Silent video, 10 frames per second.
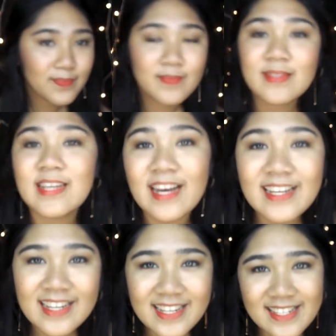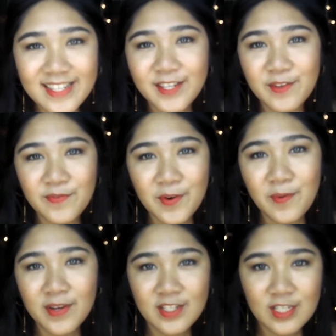Hi guys! Thank you for
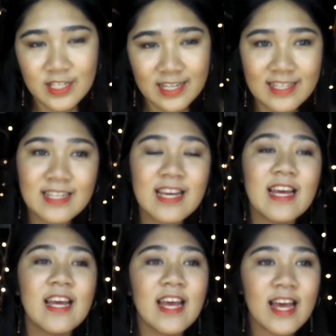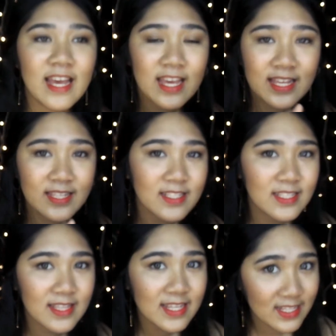watching. And
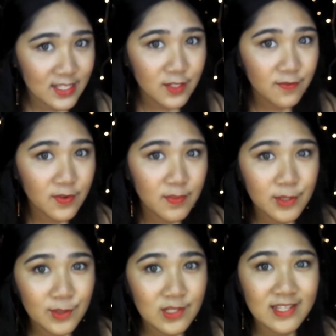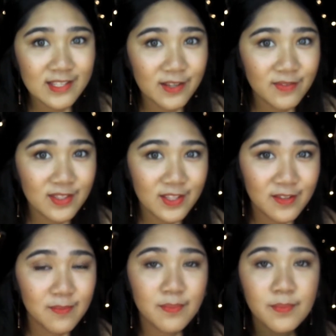that's it for my 2017
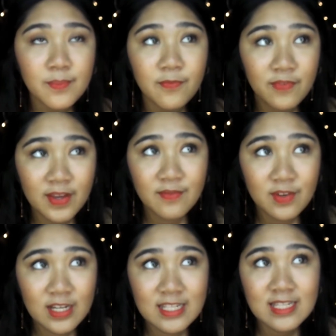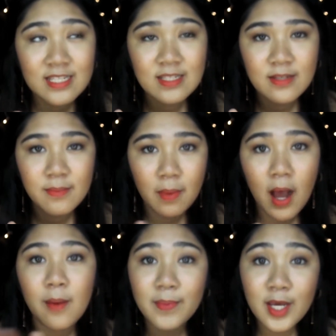favorites.
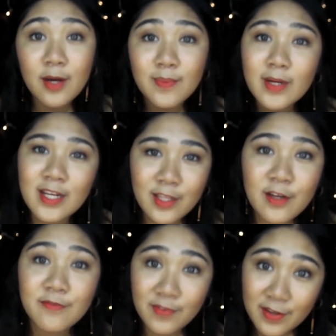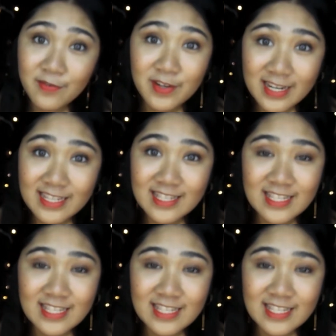Makeup product favorites.